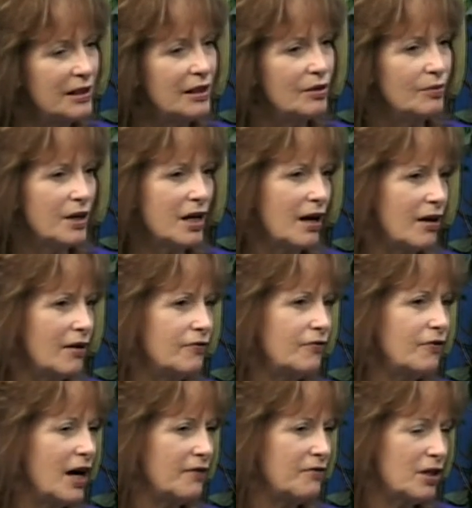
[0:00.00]
We have
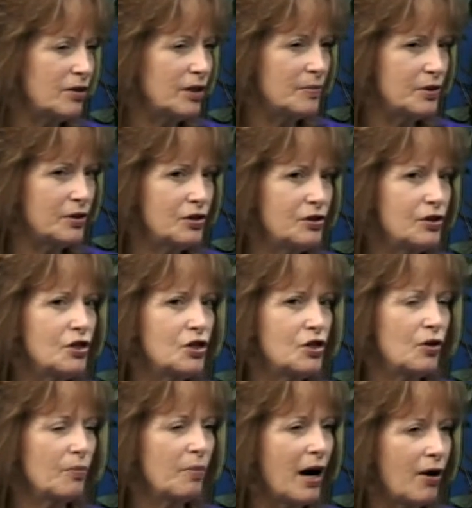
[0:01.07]
5 eclipses this
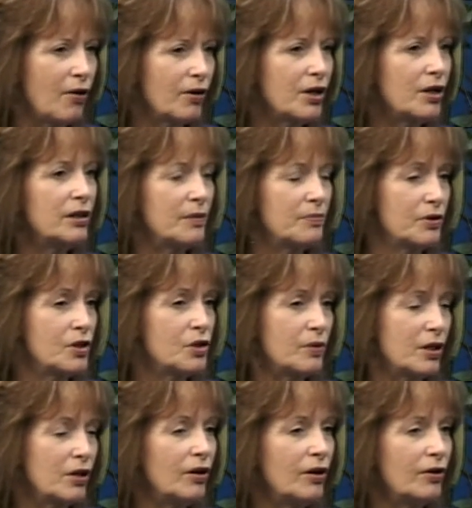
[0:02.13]
year, power eclipses we
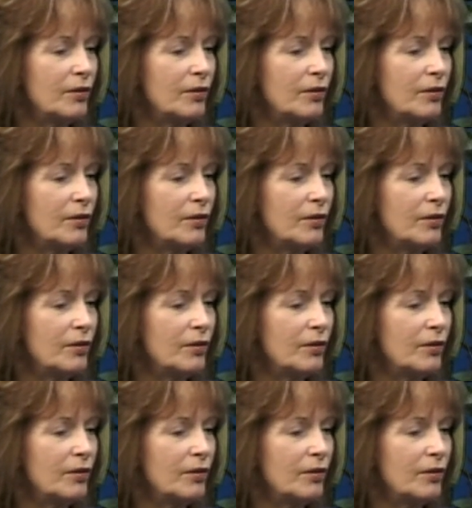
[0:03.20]
call them.